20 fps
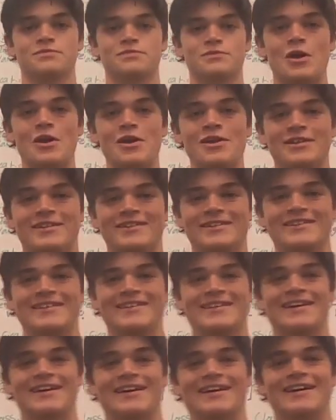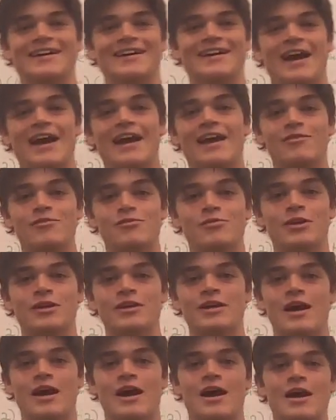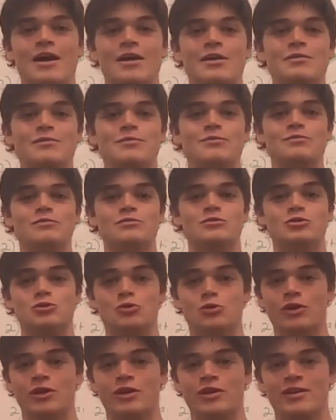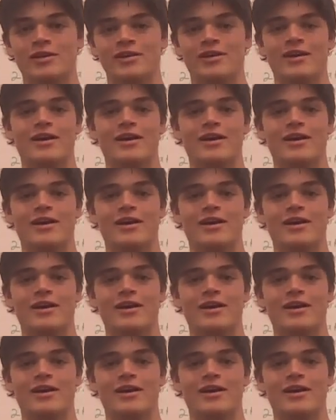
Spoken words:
All right. Hi, everybody. I'm Julian.